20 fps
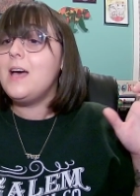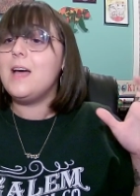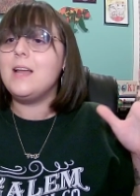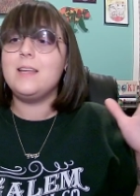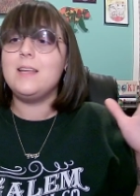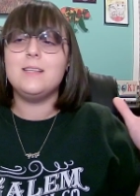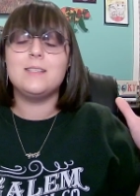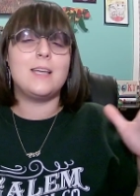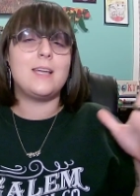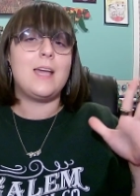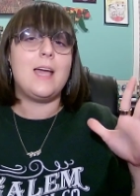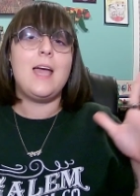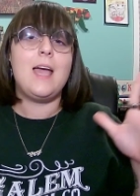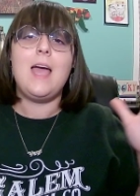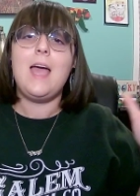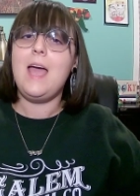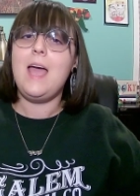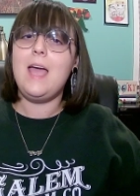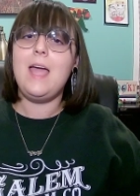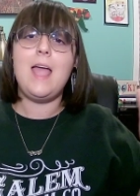and he's like,
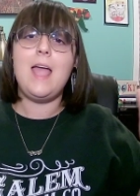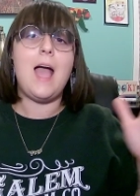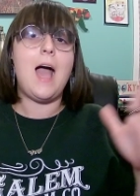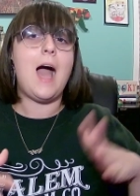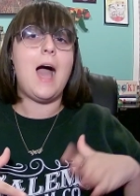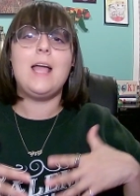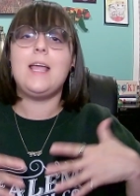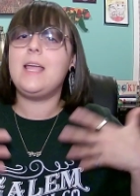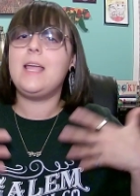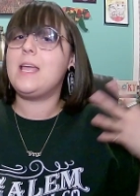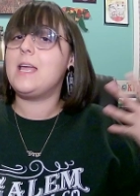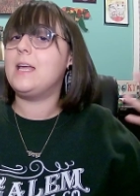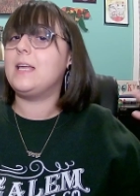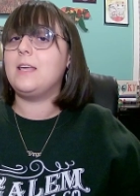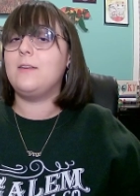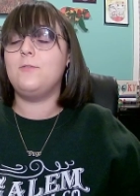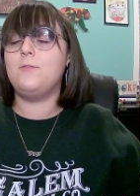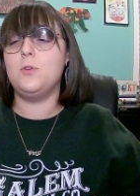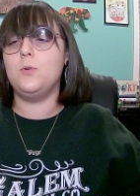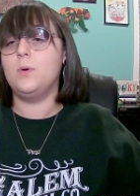hey, I can't
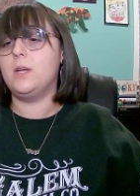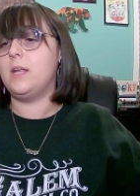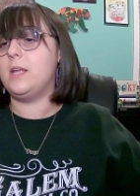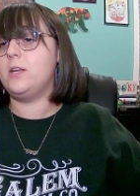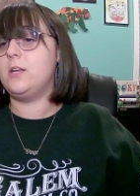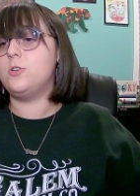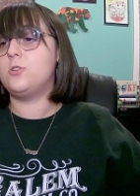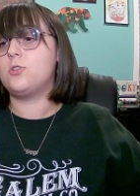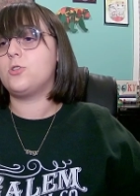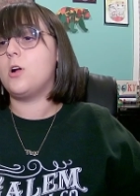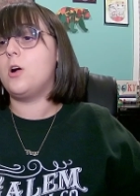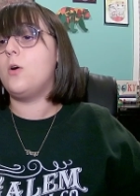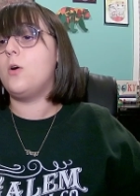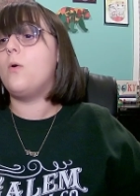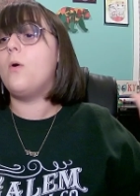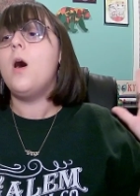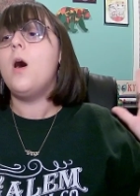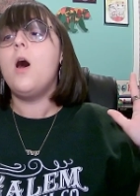give you an intro.